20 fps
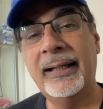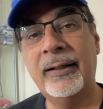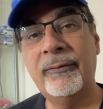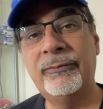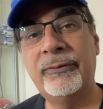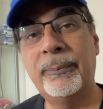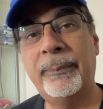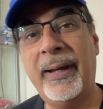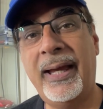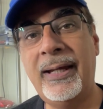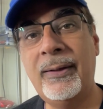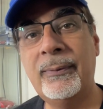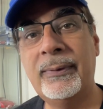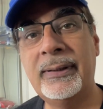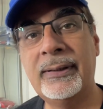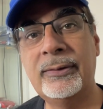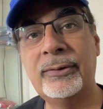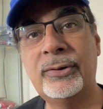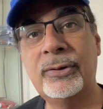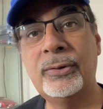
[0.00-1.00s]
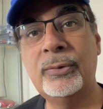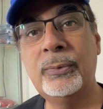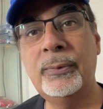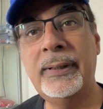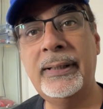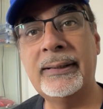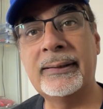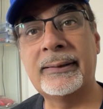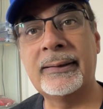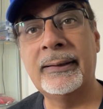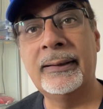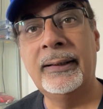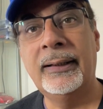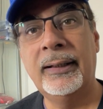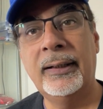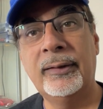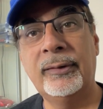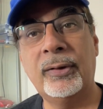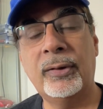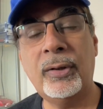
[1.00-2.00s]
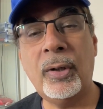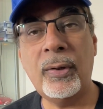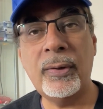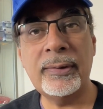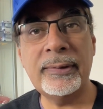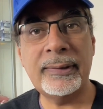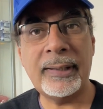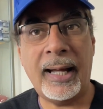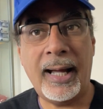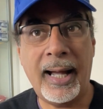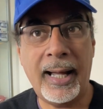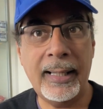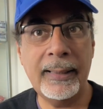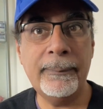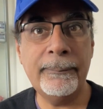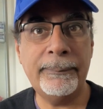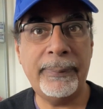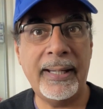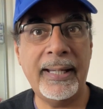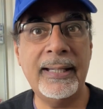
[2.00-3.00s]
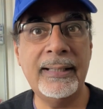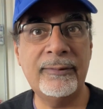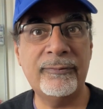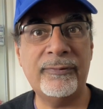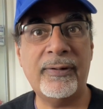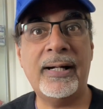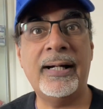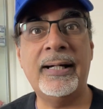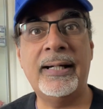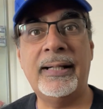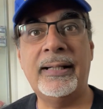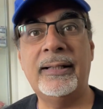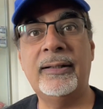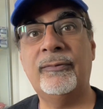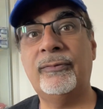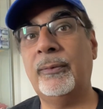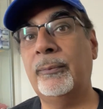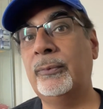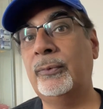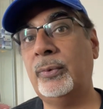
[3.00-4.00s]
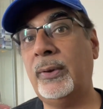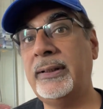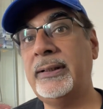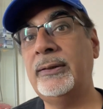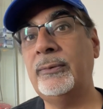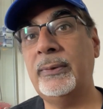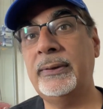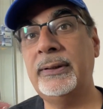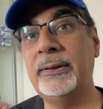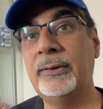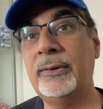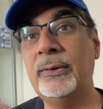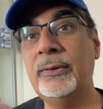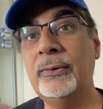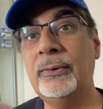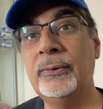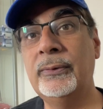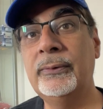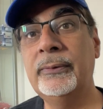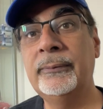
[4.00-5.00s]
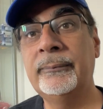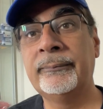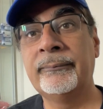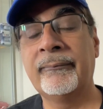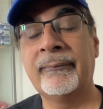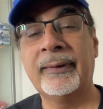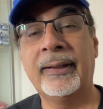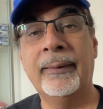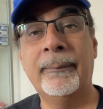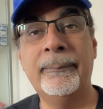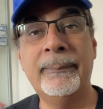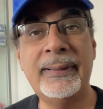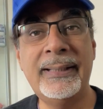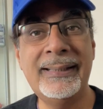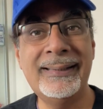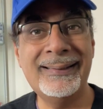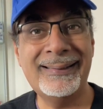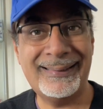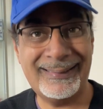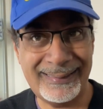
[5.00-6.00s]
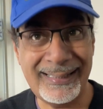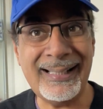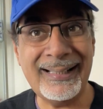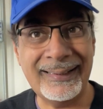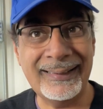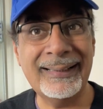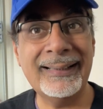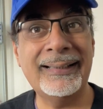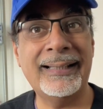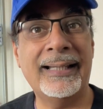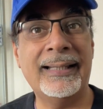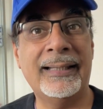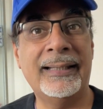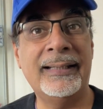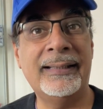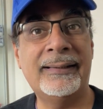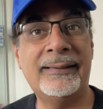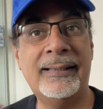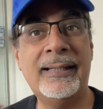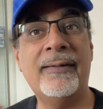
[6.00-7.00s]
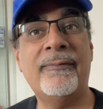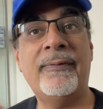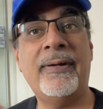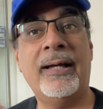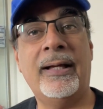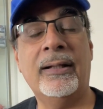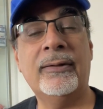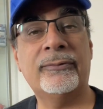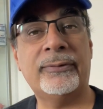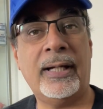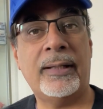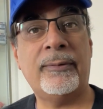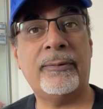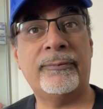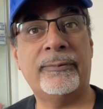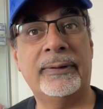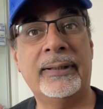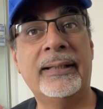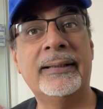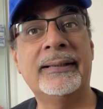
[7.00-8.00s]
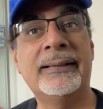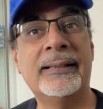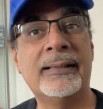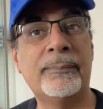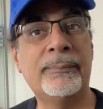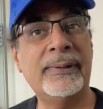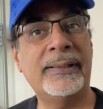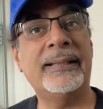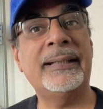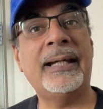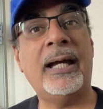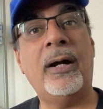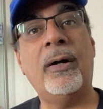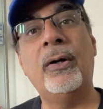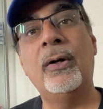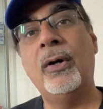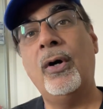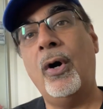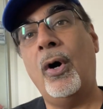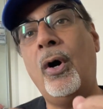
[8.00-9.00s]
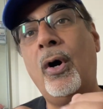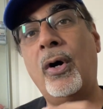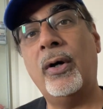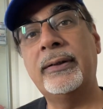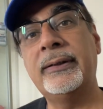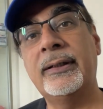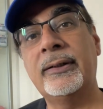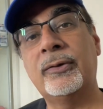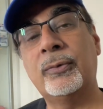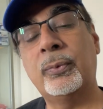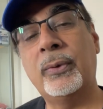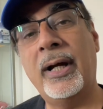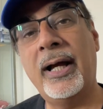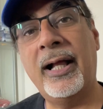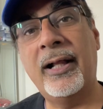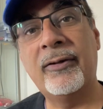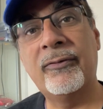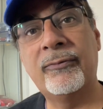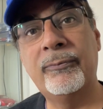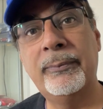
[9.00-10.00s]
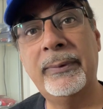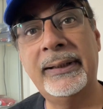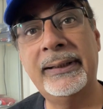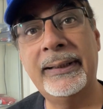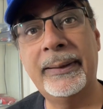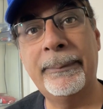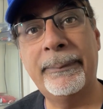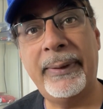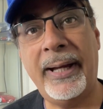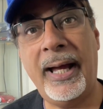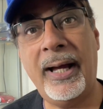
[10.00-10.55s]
if you pay within 2 weeks. So those unpaid fines from 2022 mean still that the TfL, Transport for London, is missing out on £12 million.